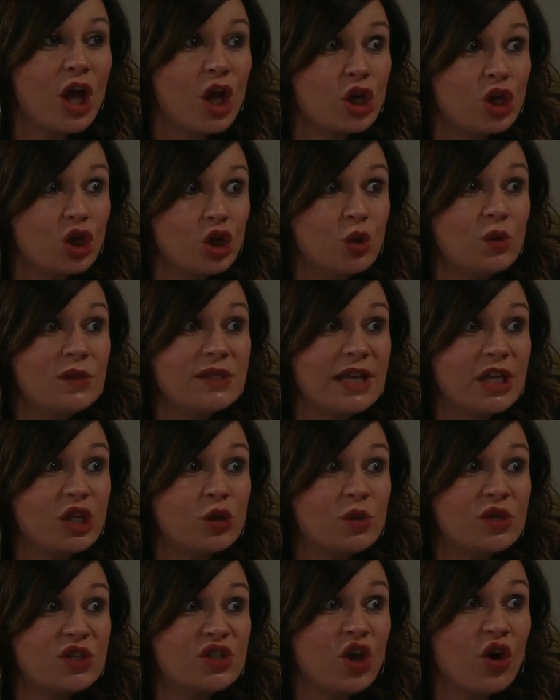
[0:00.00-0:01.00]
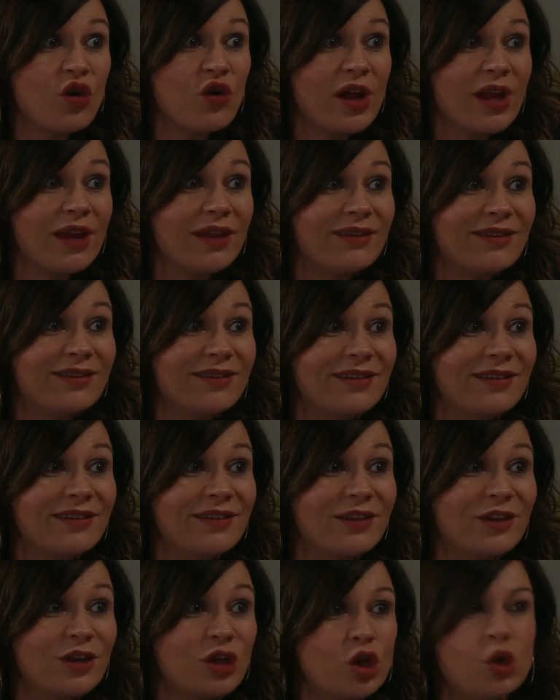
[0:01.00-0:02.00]
And you said you were sorry.
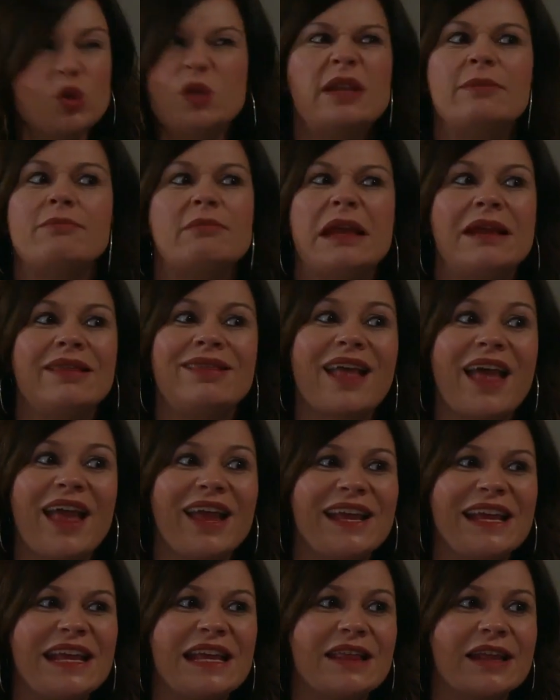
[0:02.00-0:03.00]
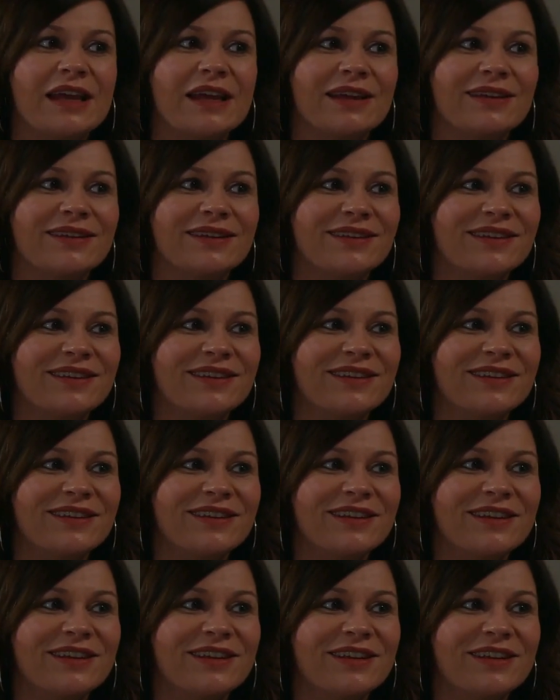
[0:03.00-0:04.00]
You didn't mean that either.
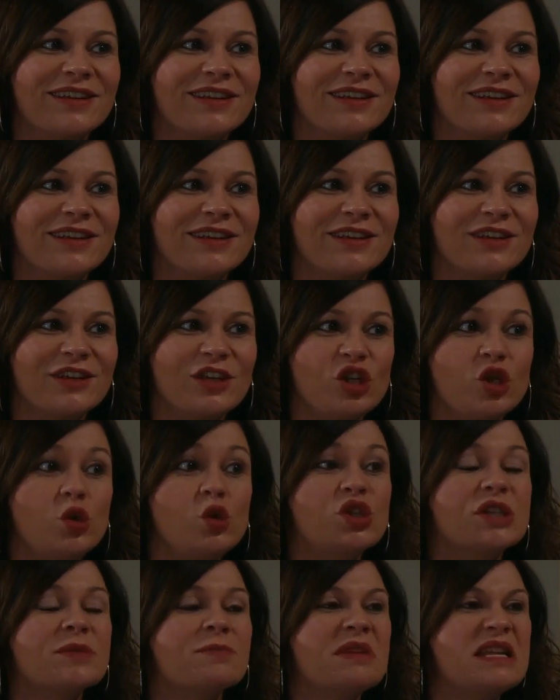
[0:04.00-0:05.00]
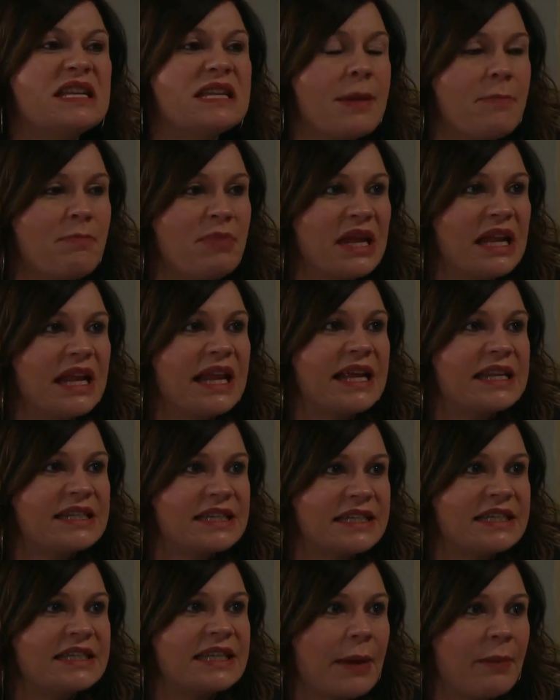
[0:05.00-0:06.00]
You just
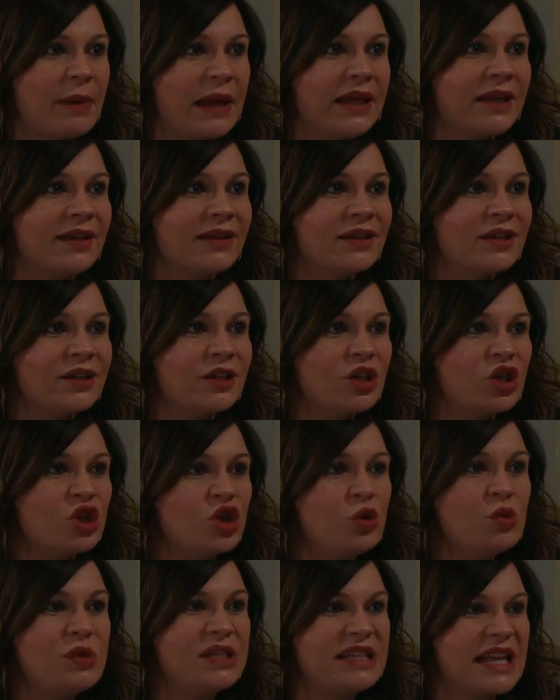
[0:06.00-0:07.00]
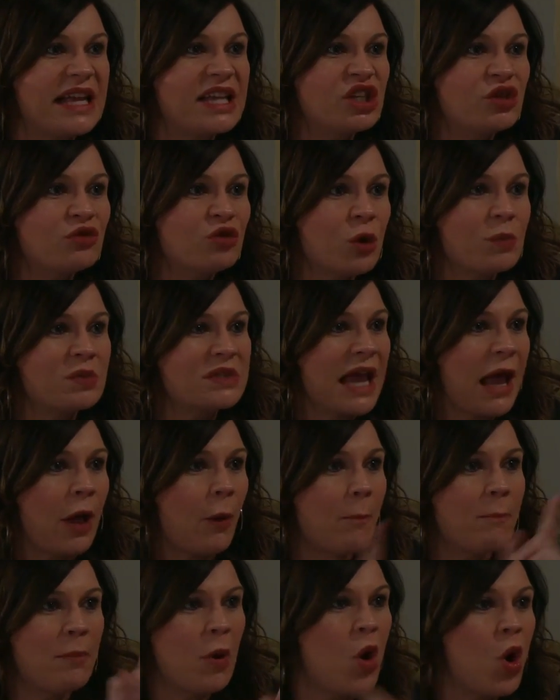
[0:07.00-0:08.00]
manipulated Debbie. You set her up to
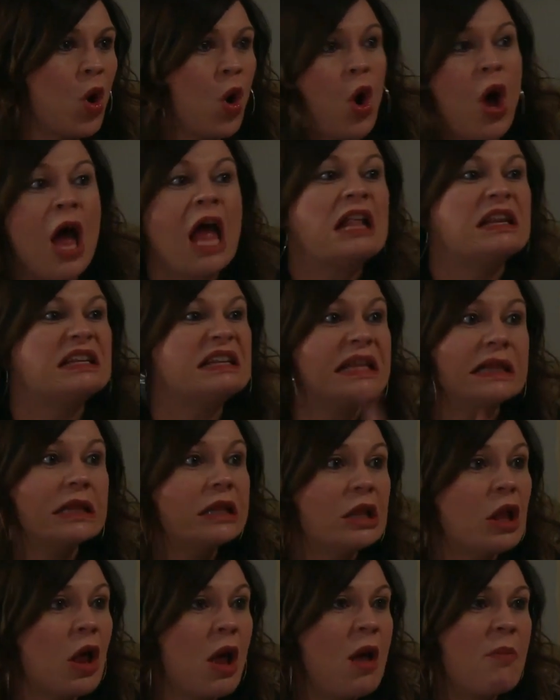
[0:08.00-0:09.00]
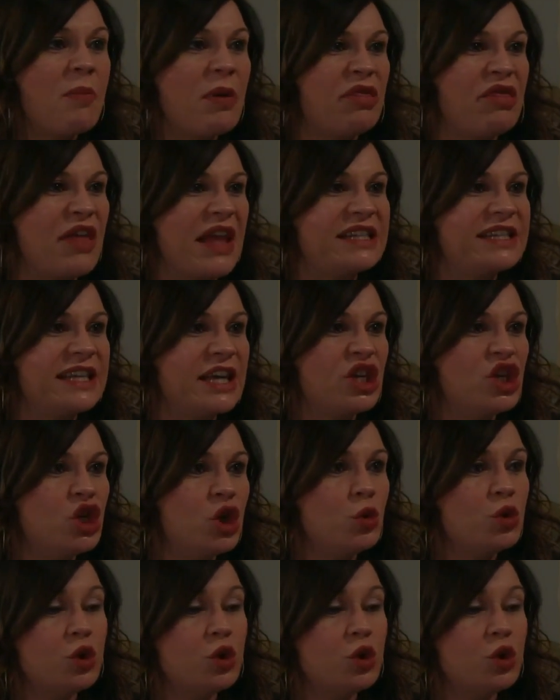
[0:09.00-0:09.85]
help poor, little, pathetic you.